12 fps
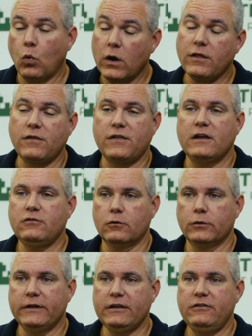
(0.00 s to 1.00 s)
one of the things that
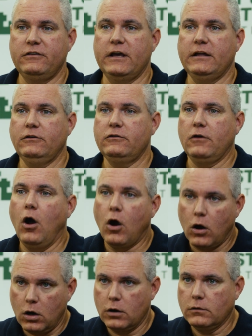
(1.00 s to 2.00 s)
really sets
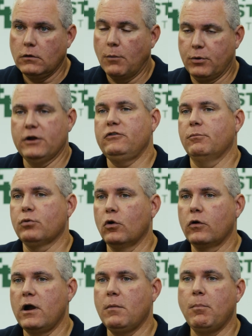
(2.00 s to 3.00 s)
our apprenticeship
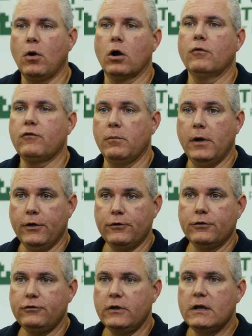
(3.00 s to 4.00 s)
program apart from
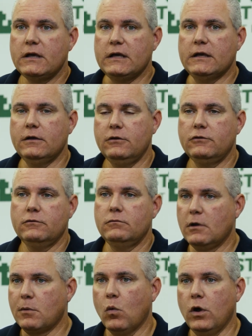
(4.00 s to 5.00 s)
others is,
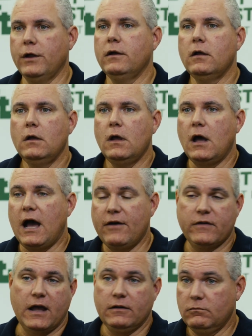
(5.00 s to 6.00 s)
number one,
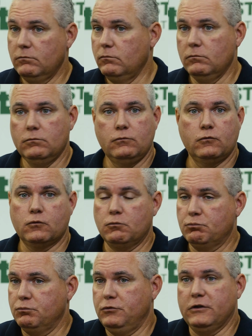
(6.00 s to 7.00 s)
I've got
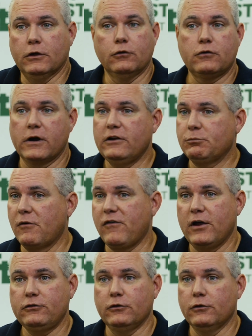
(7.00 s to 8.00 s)
skilled trades
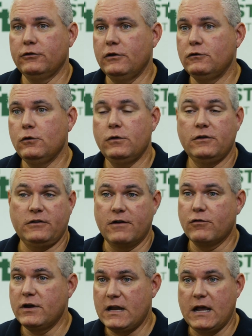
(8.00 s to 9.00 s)
professionals that do this
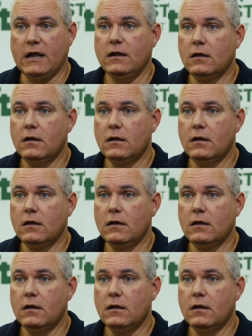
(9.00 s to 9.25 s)
every day.